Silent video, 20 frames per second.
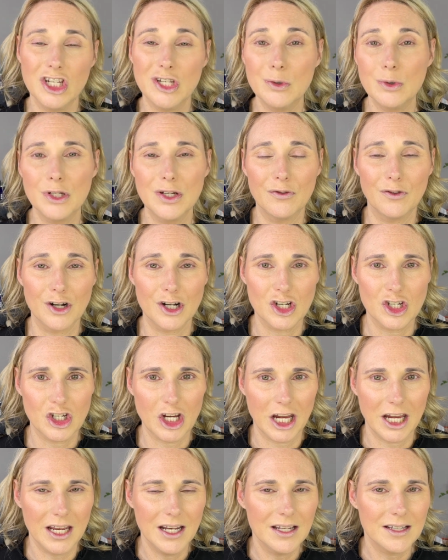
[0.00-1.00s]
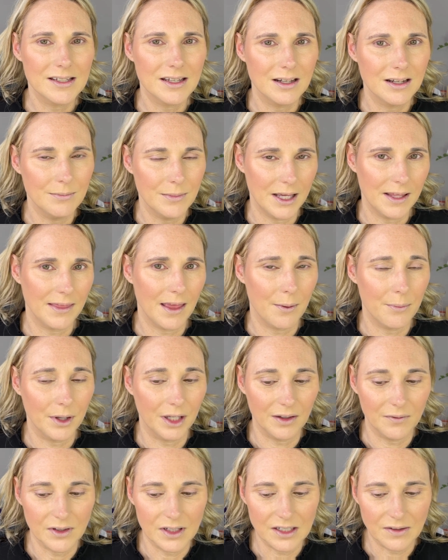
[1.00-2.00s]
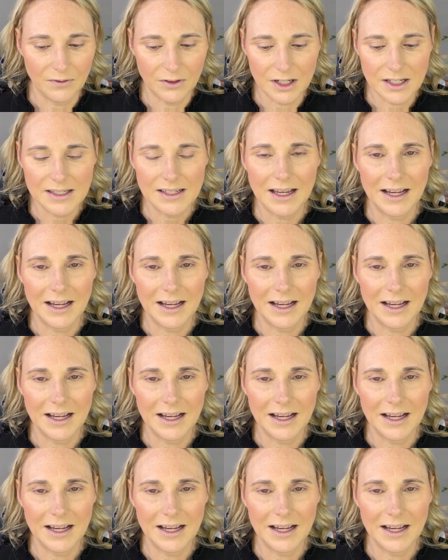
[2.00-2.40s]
to a different shade is going to make that big of a difference.